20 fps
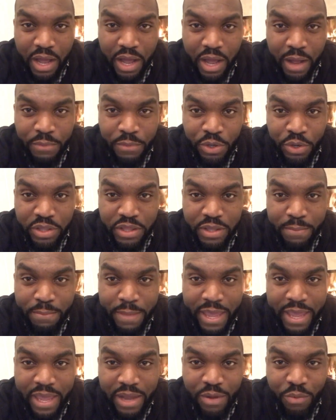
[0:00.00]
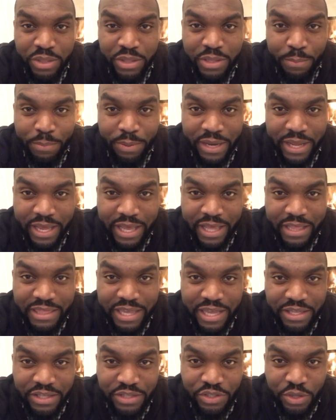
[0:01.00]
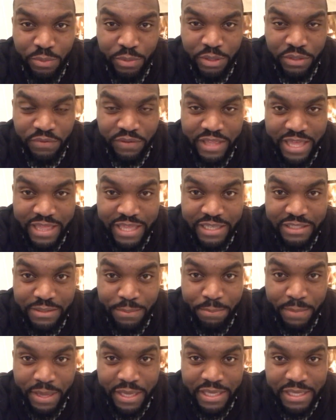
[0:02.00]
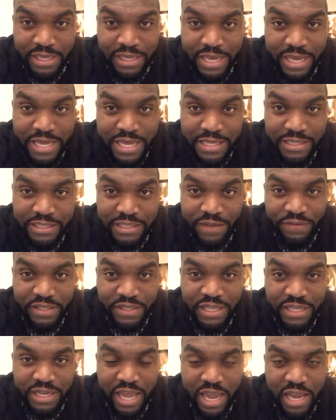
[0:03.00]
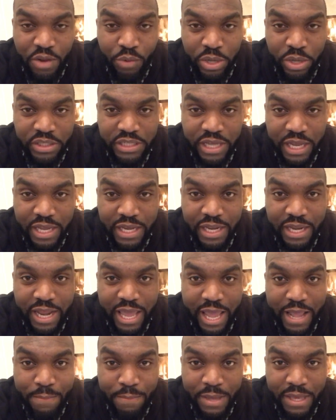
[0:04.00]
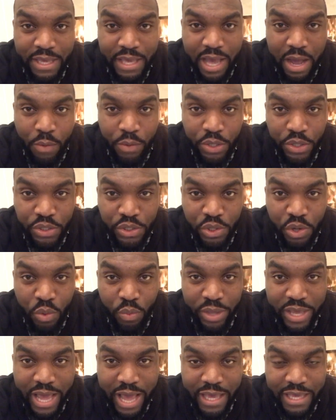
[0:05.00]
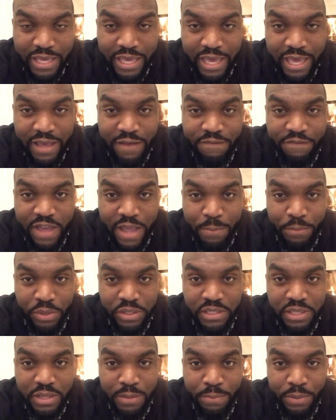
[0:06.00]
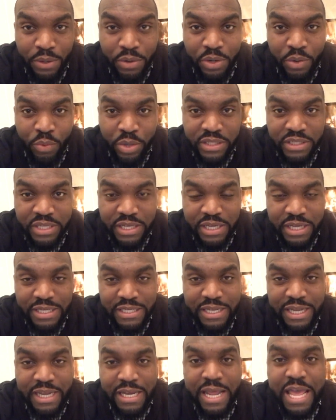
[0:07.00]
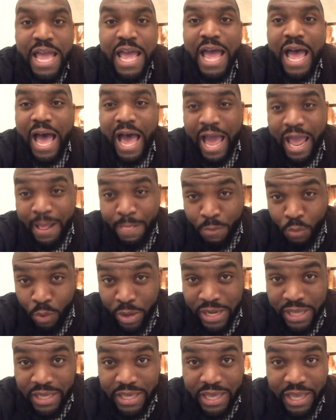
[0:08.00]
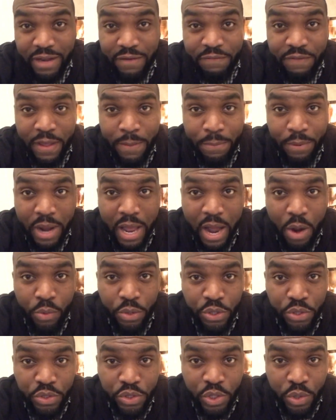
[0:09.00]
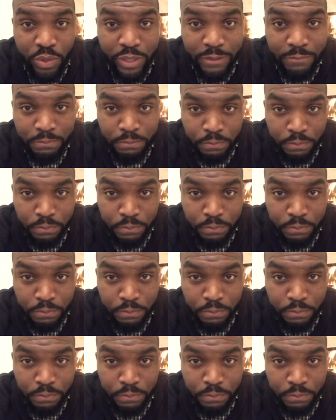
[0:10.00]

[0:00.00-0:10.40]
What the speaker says: You're the man with the plan. Thank you so much for that. That's Mickey 1781 checking in. Hey, Mickey, how are you doing? We got King Vapors in the building. What's good, Dean? I am Winning Kid Vapor. How are you doing?